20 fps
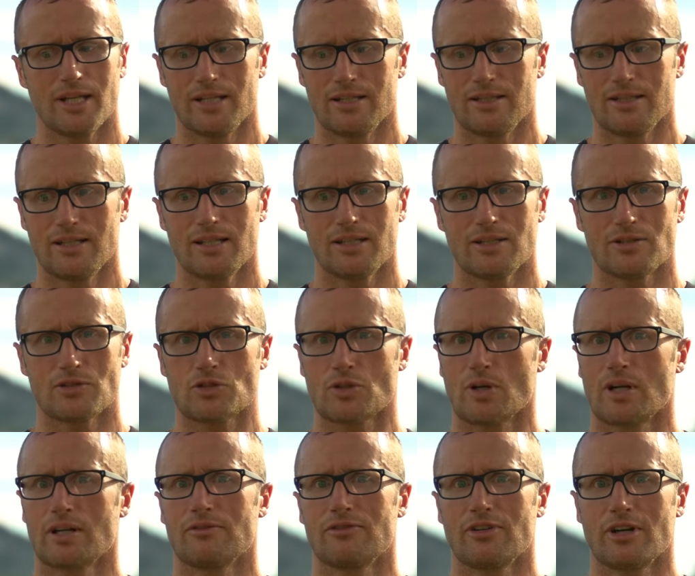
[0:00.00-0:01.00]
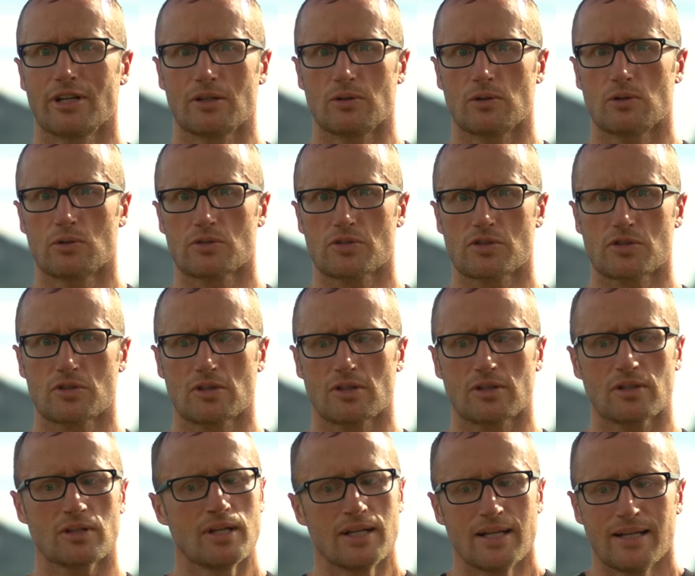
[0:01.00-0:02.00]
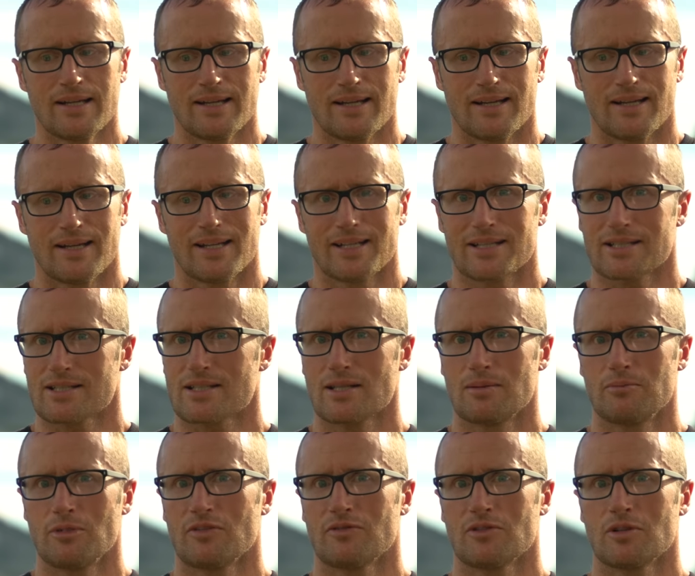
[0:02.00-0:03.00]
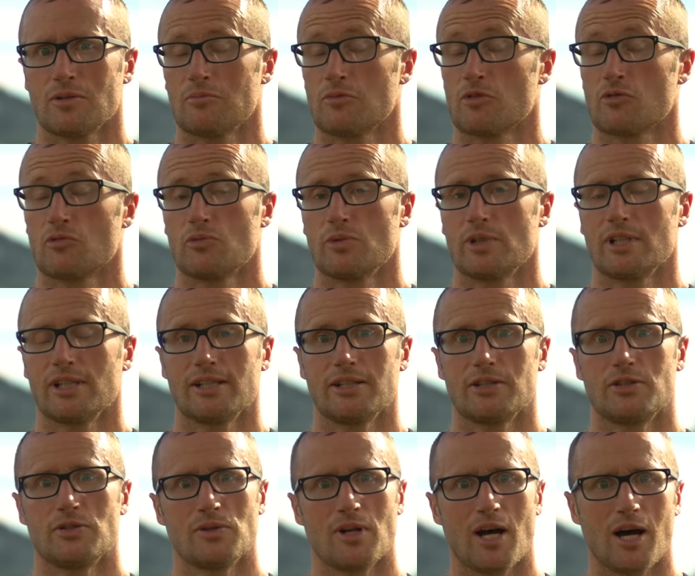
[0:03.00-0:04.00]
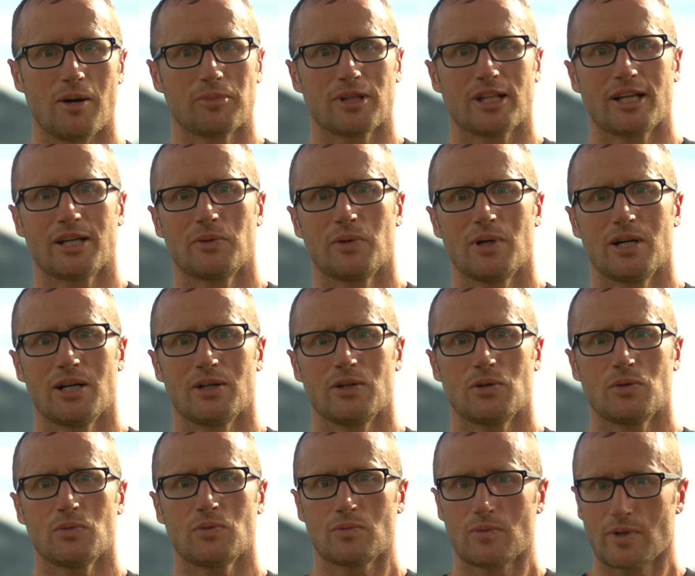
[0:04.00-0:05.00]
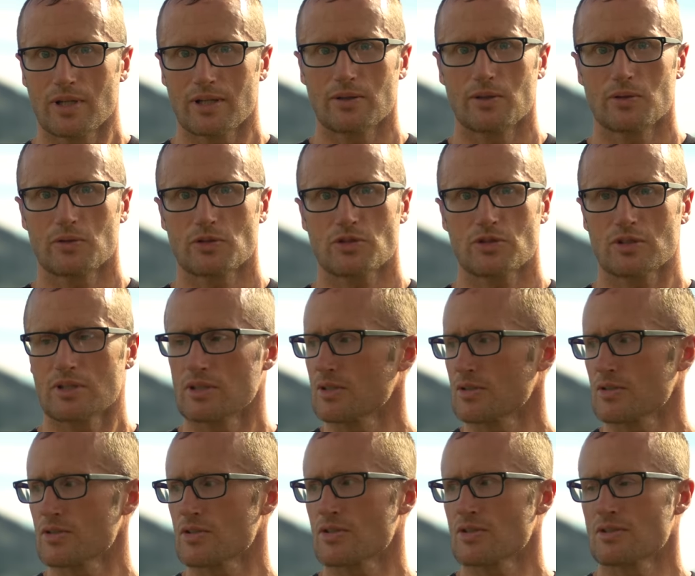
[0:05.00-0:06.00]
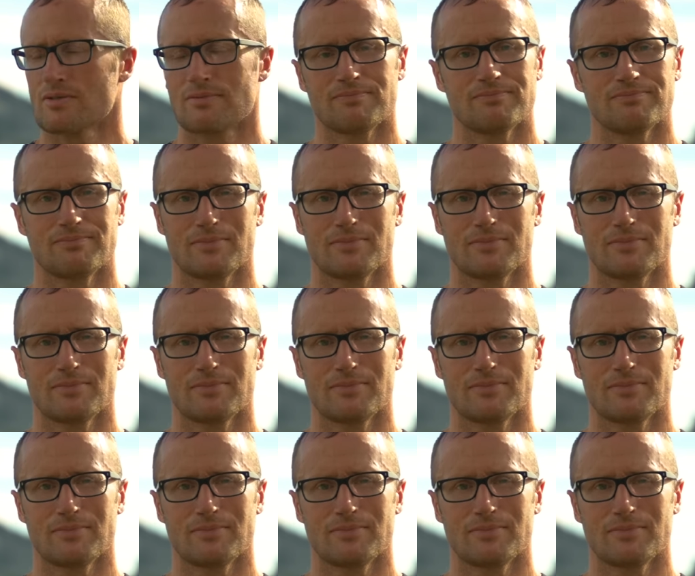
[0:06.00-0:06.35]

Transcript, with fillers: And then trying to find a holster, and some of them really do not play well with holsters,